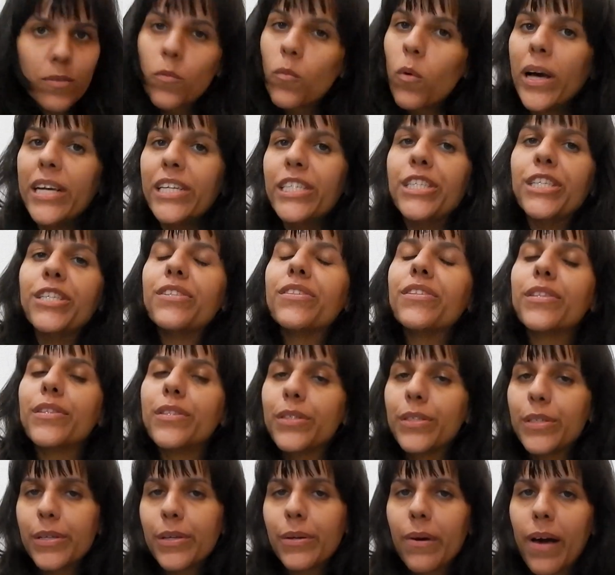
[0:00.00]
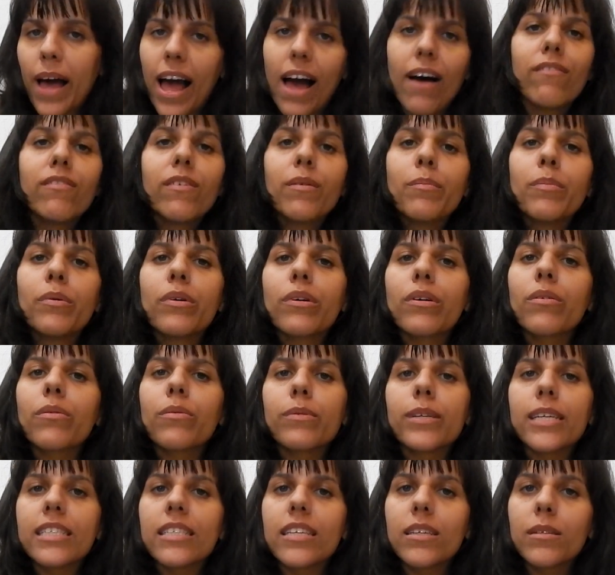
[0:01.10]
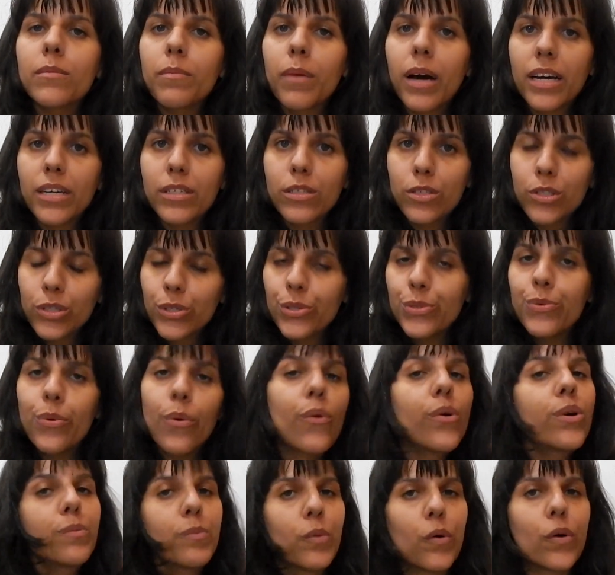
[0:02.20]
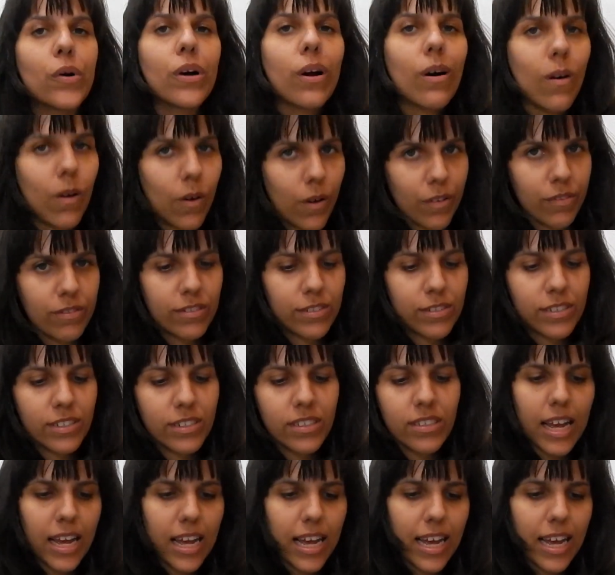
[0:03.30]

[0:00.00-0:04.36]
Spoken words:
question, do you have a book written by 2 or more authors?